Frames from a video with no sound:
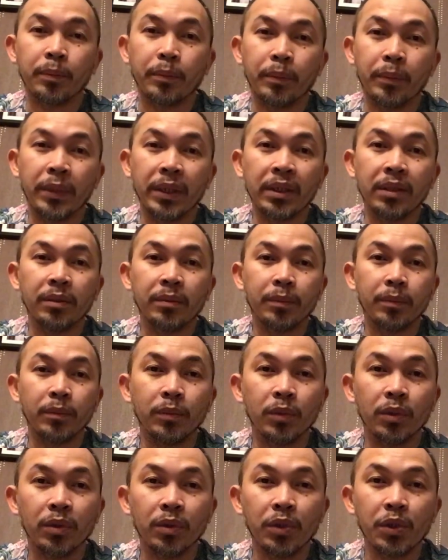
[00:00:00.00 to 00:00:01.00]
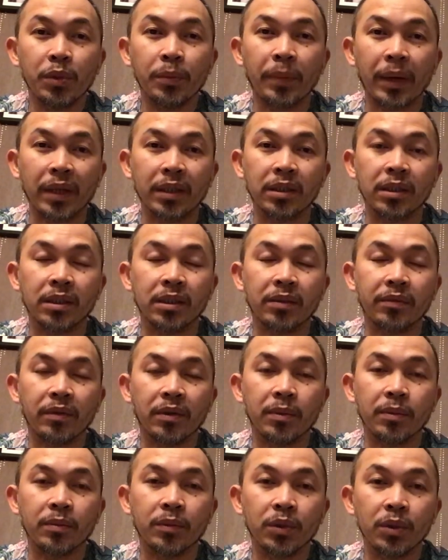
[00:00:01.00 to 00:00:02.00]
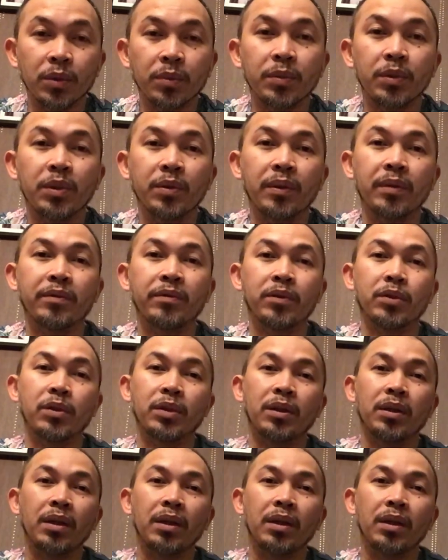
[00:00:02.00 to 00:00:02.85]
build new patches from Zoom G one Four.